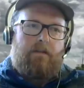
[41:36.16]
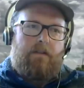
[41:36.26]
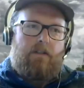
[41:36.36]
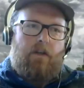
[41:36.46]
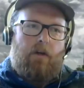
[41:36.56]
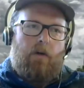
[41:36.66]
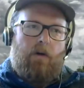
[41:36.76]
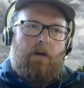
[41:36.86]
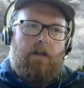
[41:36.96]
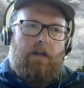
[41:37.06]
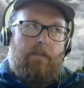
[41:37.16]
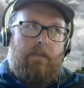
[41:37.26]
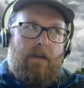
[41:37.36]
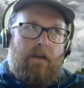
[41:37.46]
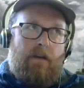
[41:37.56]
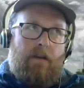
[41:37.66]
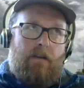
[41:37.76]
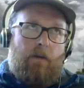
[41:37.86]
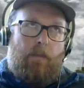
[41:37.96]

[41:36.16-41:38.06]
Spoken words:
so the